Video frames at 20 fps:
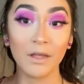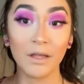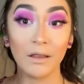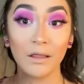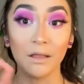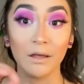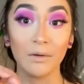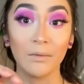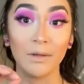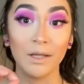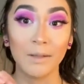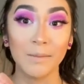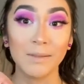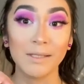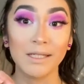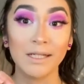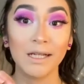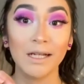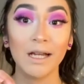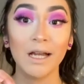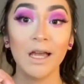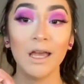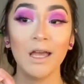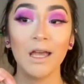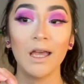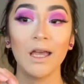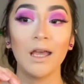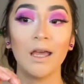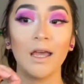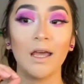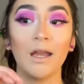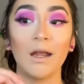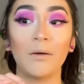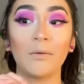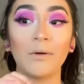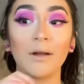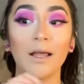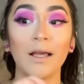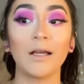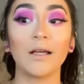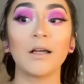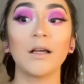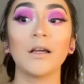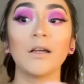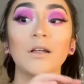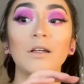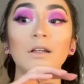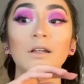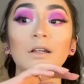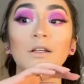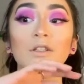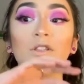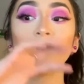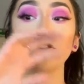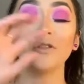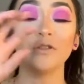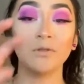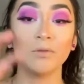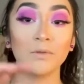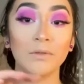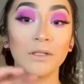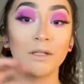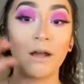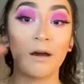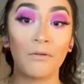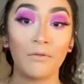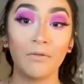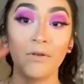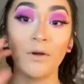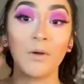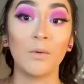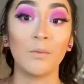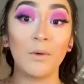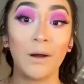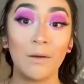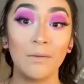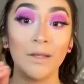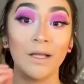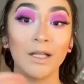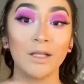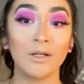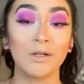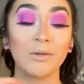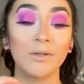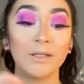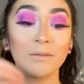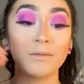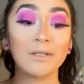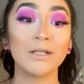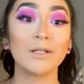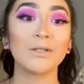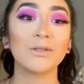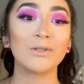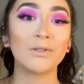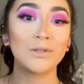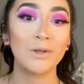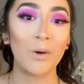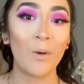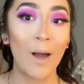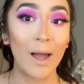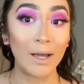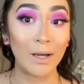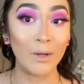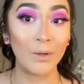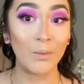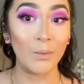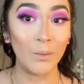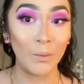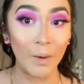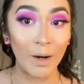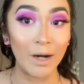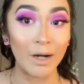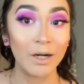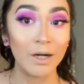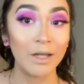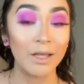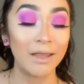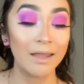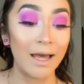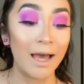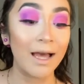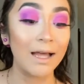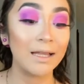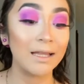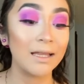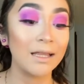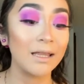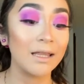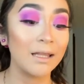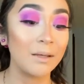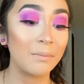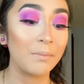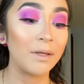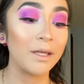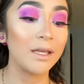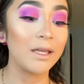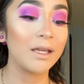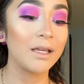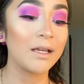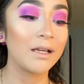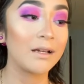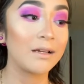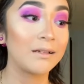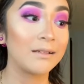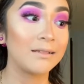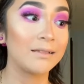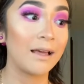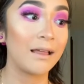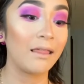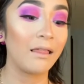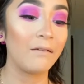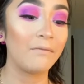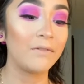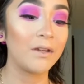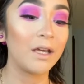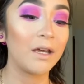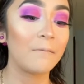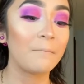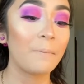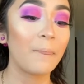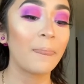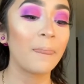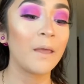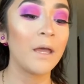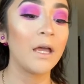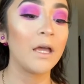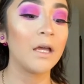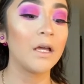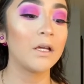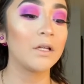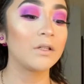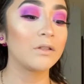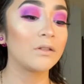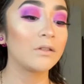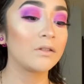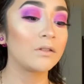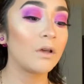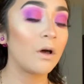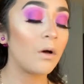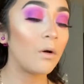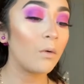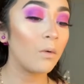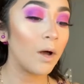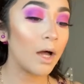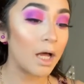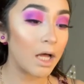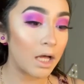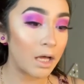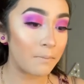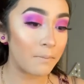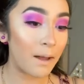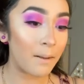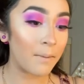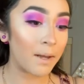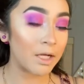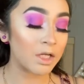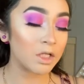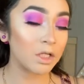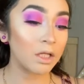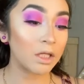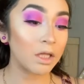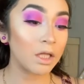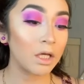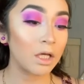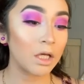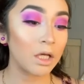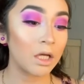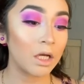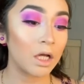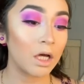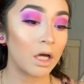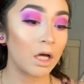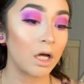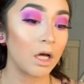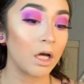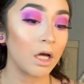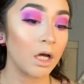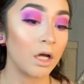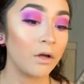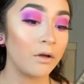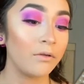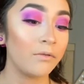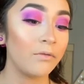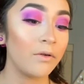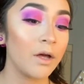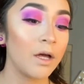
liquid lipstick, and I would like choose an outfit around that liquid lipstick so I could wear that lippy because I loved it. So I'm actually thinking of,